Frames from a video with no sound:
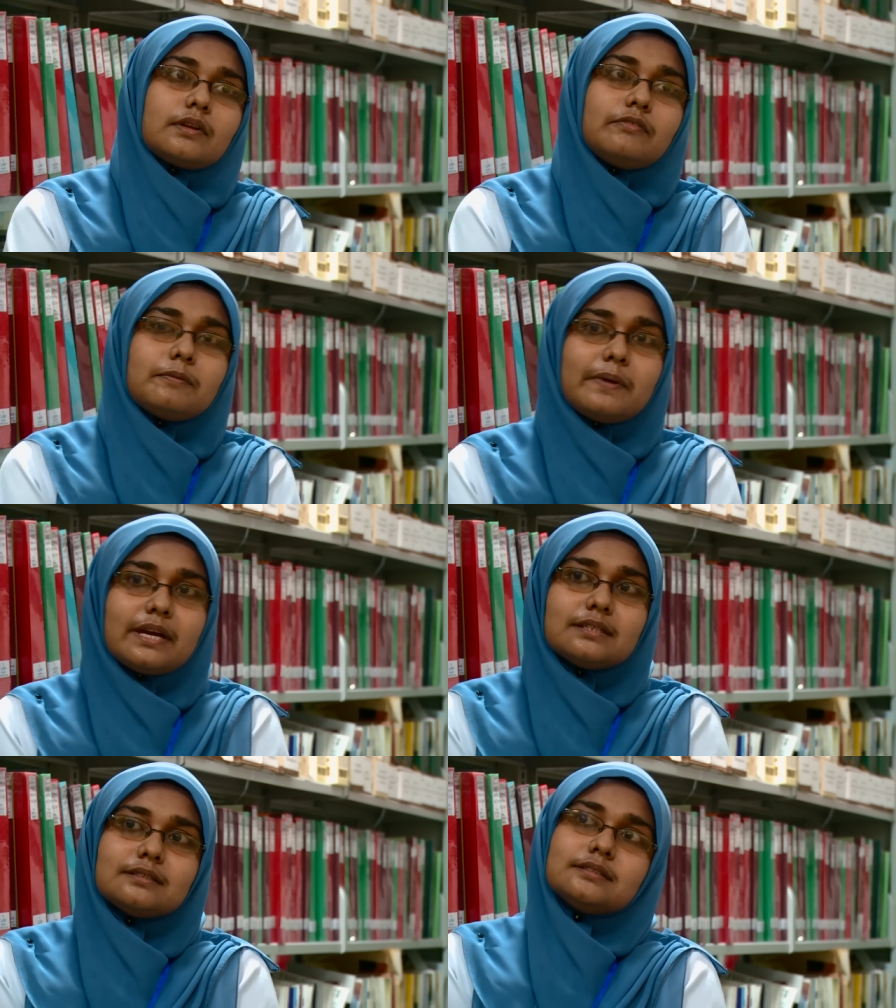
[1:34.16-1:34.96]
If the
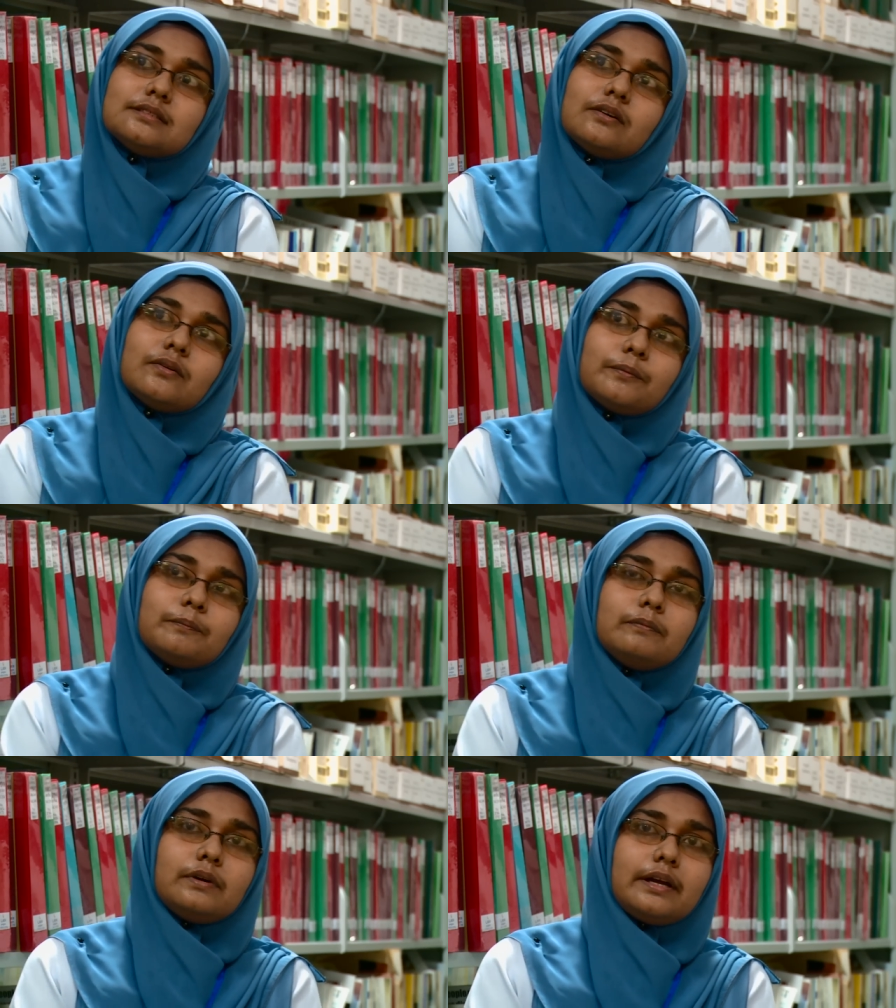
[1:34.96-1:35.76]
patients or
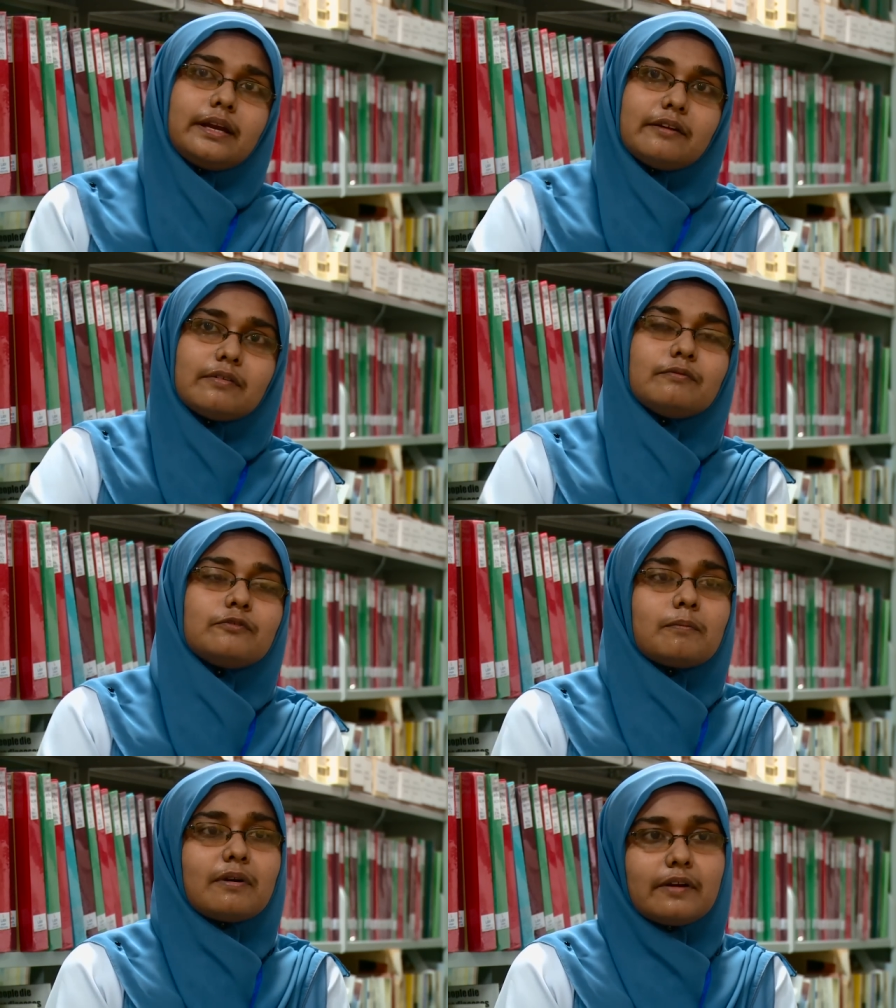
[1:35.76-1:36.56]
anyone
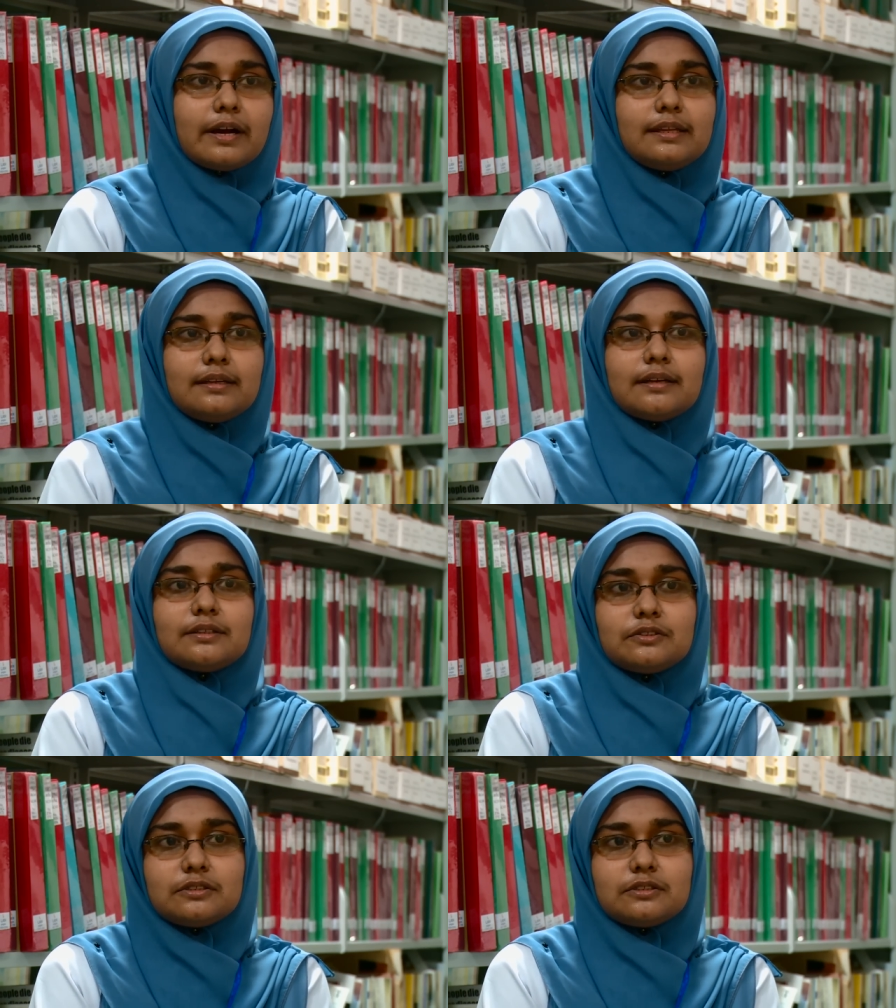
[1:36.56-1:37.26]
from our island has to